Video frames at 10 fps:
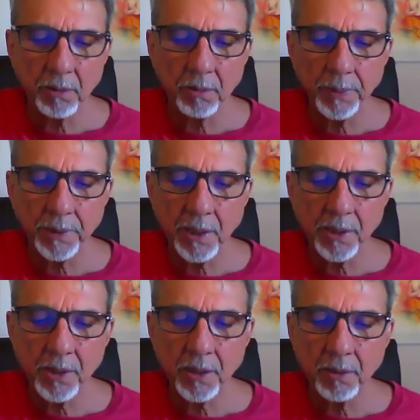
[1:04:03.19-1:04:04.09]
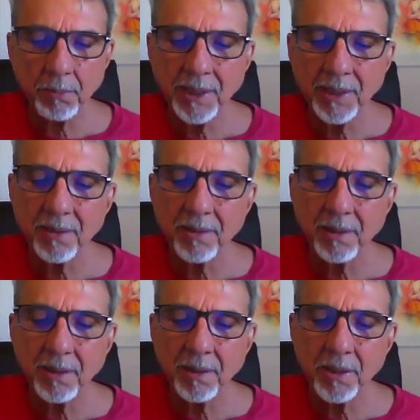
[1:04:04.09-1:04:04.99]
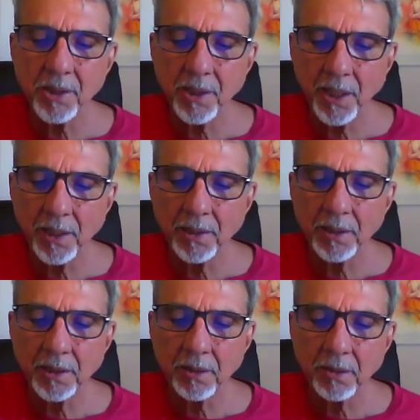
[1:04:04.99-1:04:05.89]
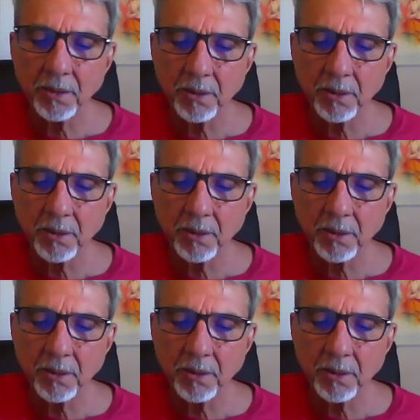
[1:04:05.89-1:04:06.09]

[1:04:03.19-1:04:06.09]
Upadesha means initiation